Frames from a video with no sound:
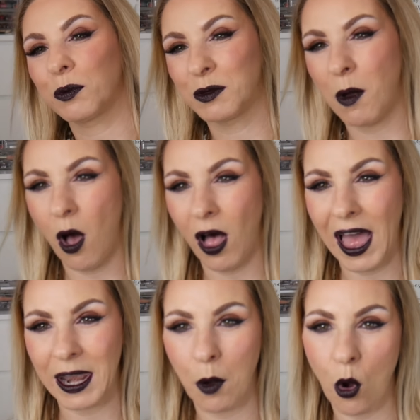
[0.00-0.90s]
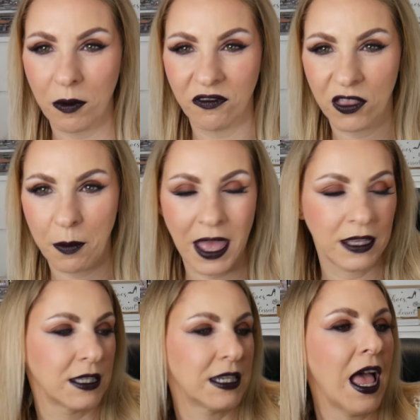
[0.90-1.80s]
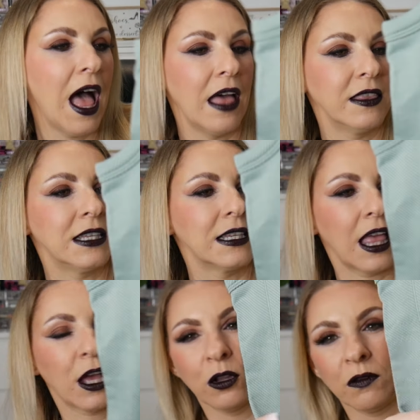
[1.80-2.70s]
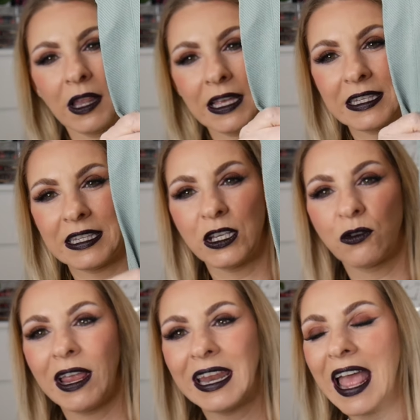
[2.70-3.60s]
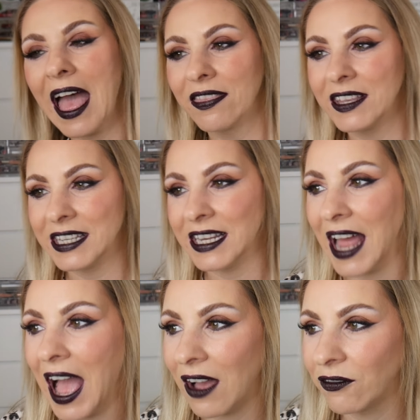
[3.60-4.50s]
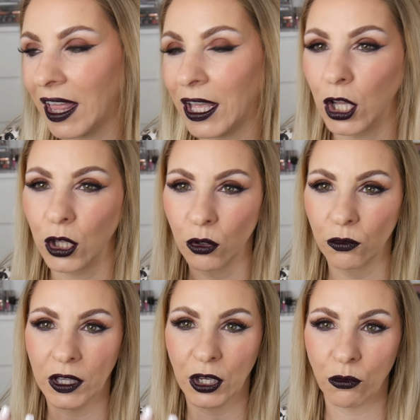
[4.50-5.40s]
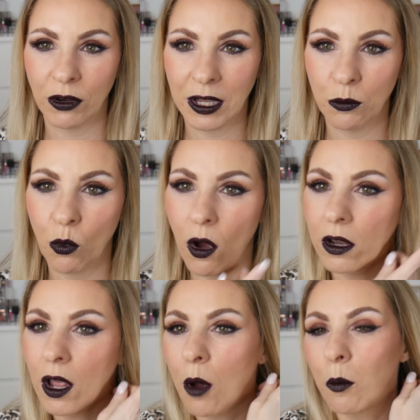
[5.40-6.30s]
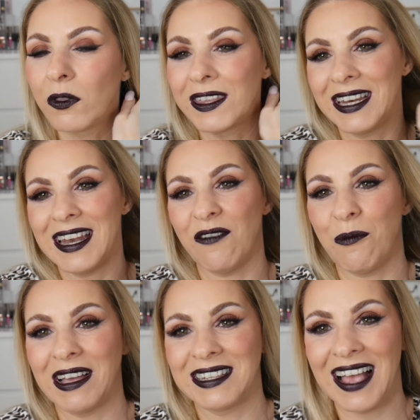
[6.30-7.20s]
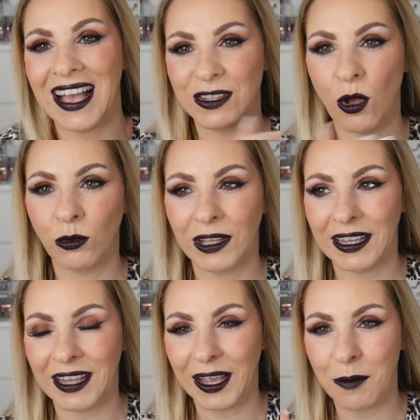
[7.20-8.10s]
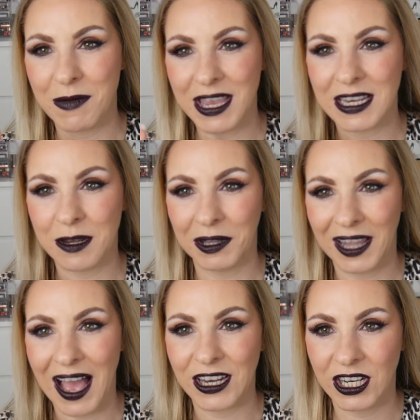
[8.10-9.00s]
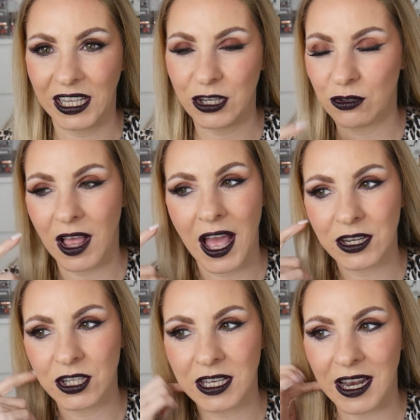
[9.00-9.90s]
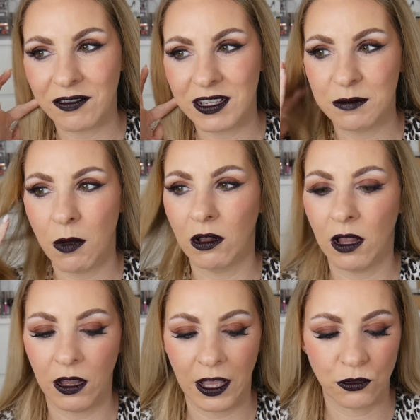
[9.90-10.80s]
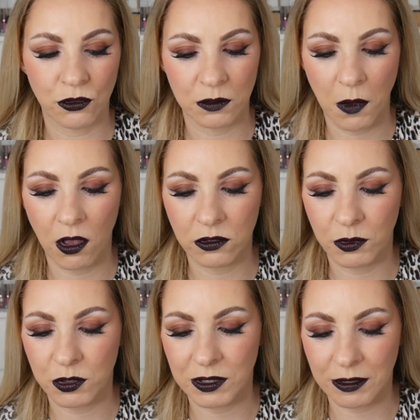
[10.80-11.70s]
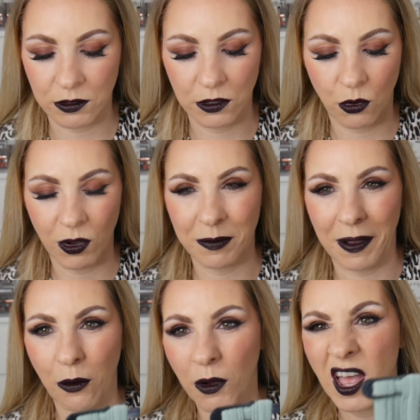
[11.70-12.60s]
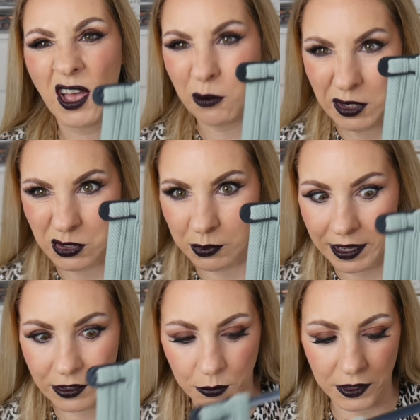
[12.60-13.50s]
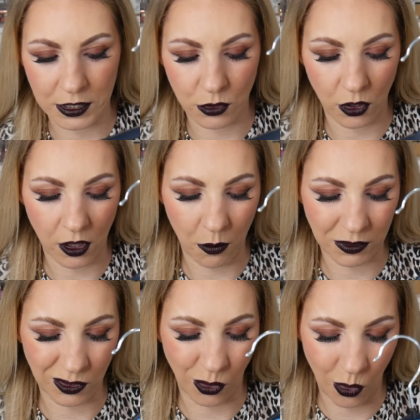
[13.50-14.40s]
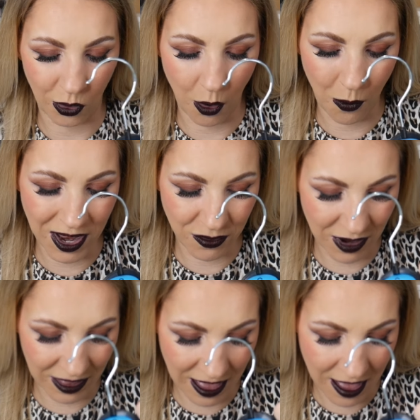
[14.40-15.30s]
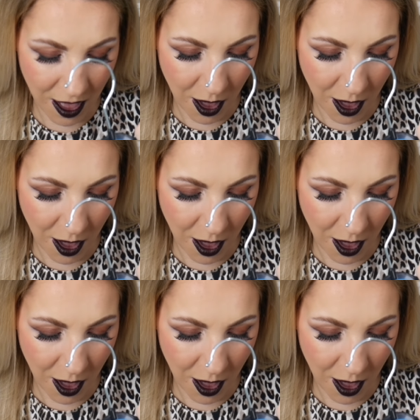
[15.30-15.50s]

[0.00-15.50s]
up a small and I'm hoping for the best. And this is like a little like sea green. They did have like a lovely cream one, but they didn't have my size. They only had like a medium, a large and an extra large. They didn't have any small or extra smalls, which was absolutely gutted about, which is why I ended up with this colour. It wasn't the colour that I wanted really,